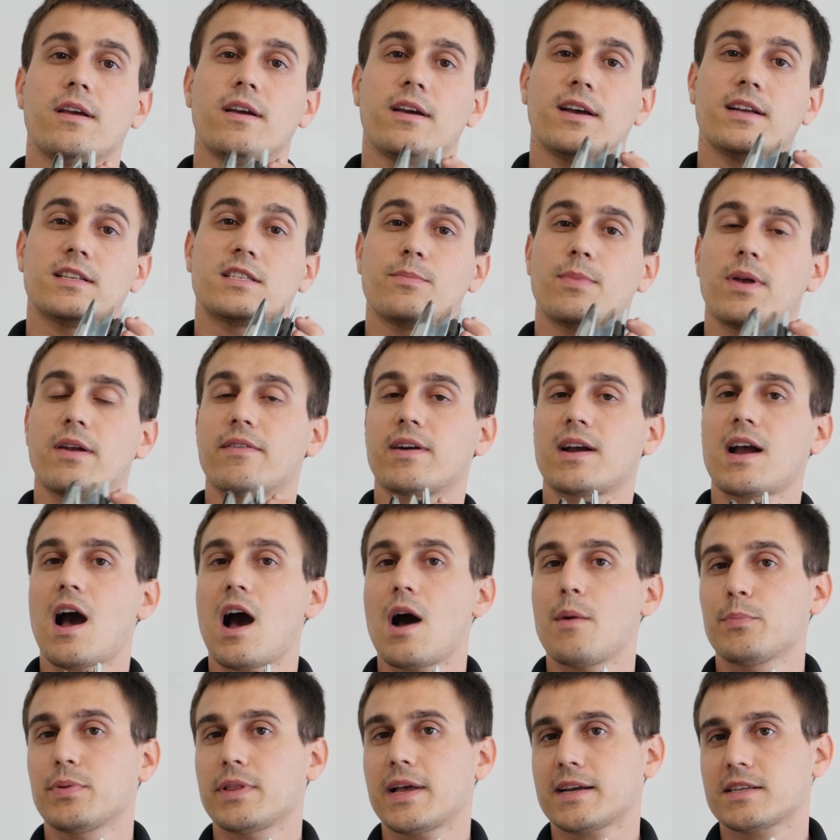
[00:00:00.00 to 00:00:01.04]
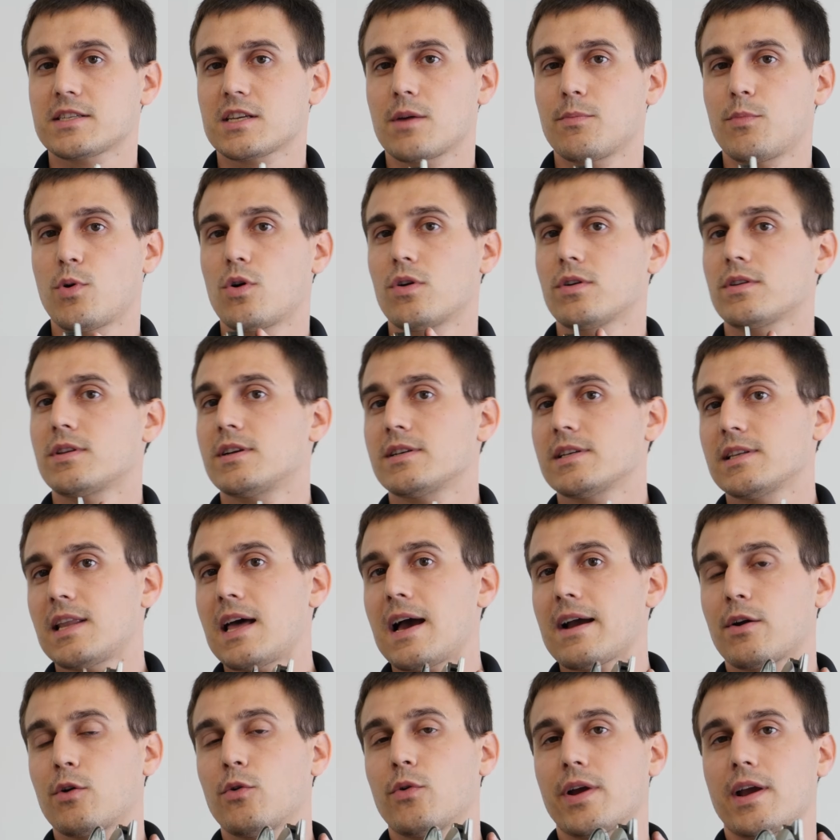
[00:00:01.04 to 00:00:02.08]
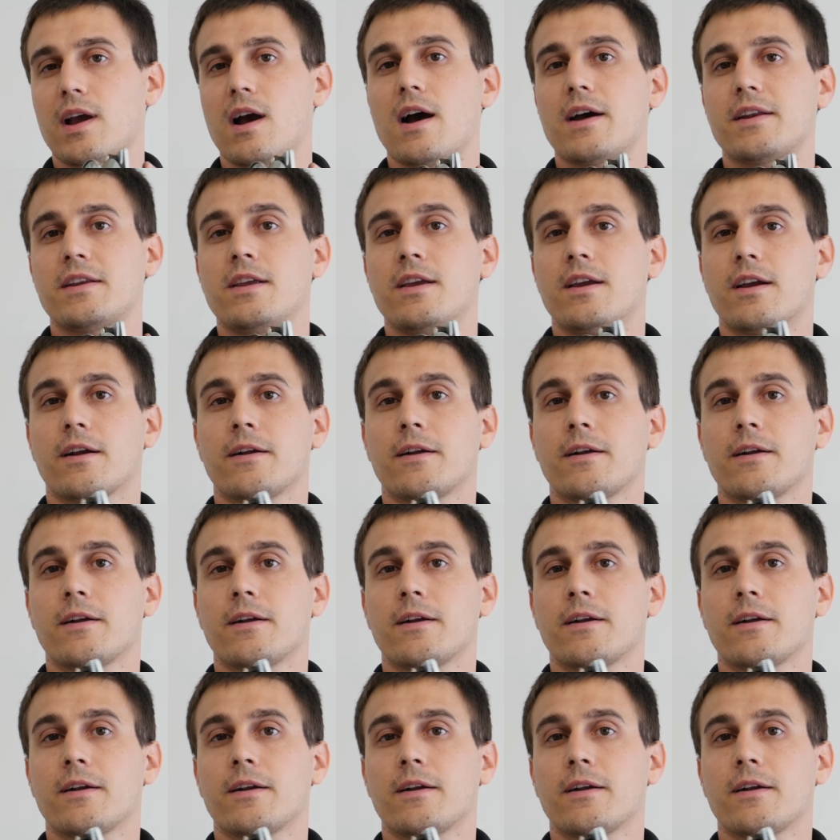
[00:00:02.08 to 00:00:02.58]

It's a bit of a complex component. There's a lot going on here,